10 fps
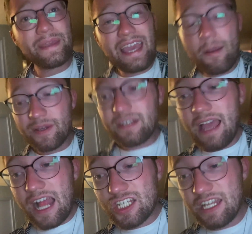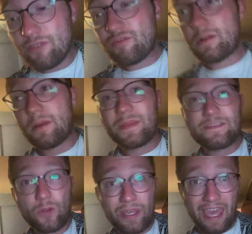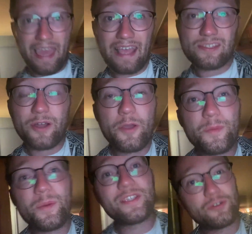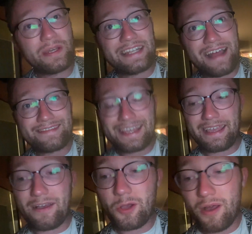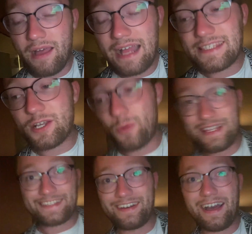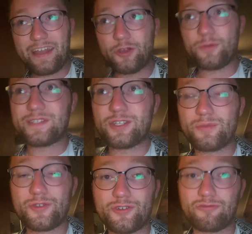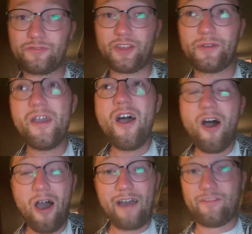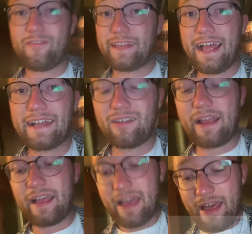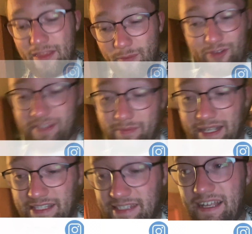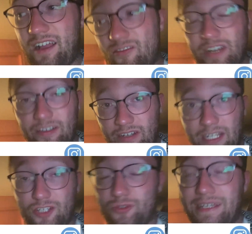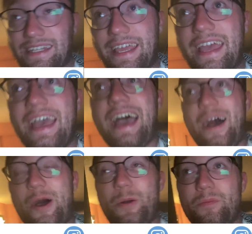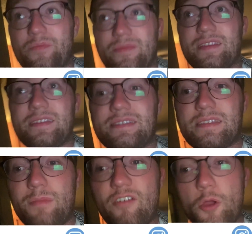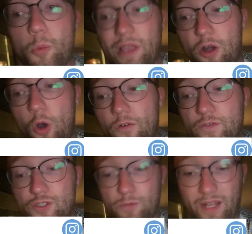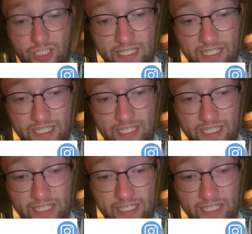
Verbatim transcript: yeah, I'm going to actually round up this vlog here. So I hope you enjoyed our day at Aquatica and Hoop-Dee-Doo Musical Revue. I thoroughly had like the most amazing day. I really, really enjoyed it. Um, tomorrow we are off to Magic